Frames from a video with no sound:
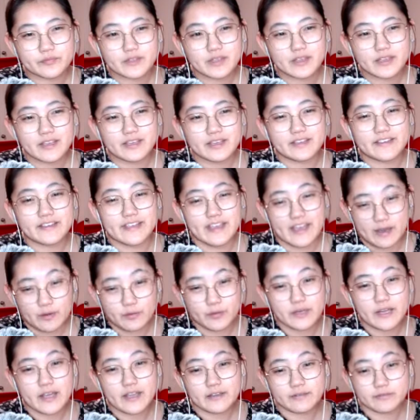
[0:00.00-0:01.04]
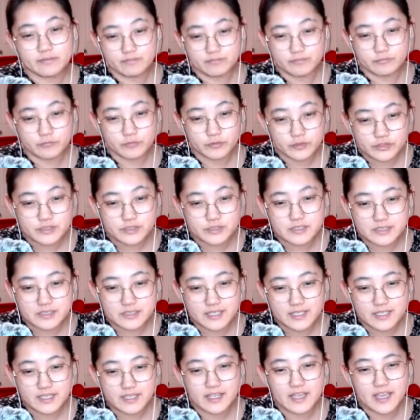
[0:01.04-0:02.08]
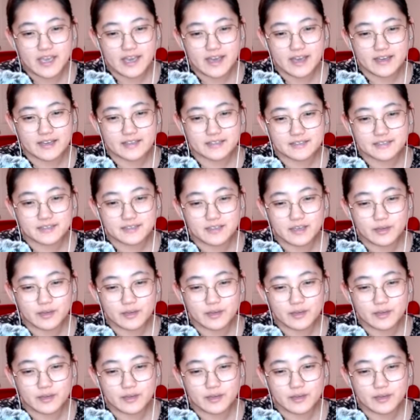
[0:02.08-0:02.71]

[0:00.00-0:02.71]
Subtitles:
and yeah, when I was looking at,